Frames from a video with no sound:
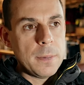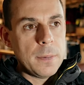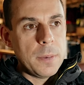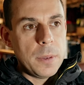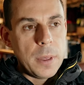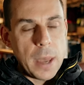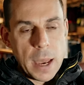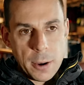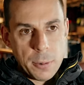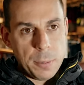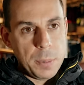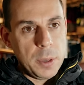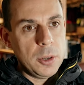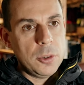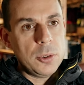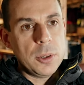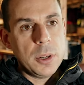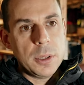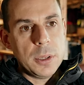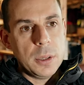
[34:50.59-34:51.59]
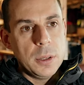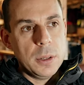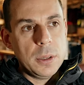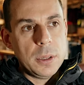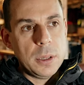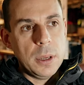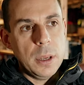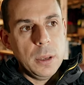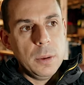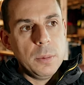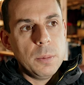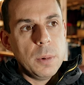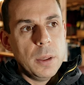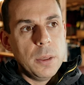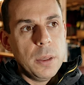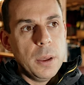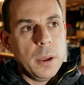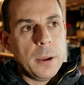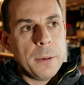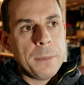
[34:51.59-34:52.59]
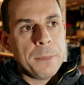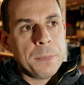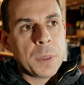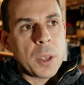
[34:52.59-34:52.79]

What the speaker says: that would be interesting to see whether